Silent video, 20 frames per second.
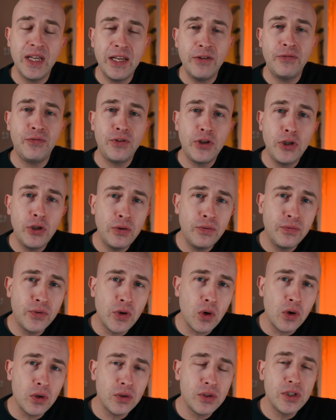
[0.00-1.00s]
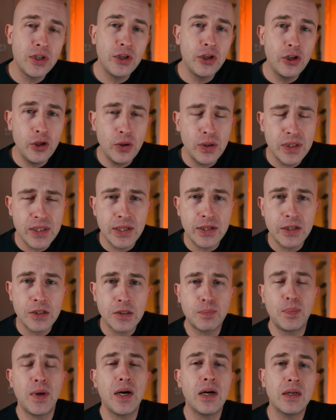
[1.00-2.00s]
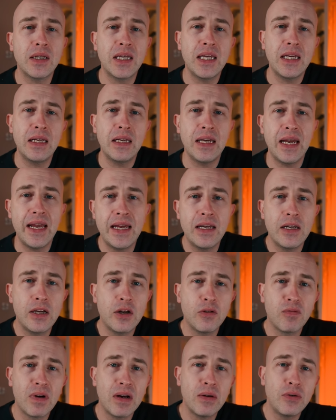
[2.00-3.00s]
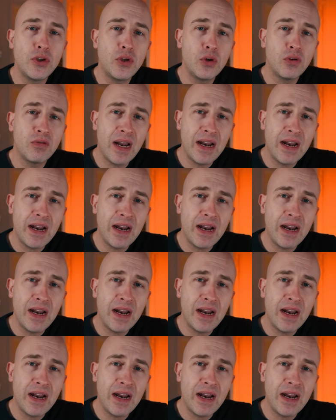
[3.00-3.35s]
if you've got nuisance parking in and around your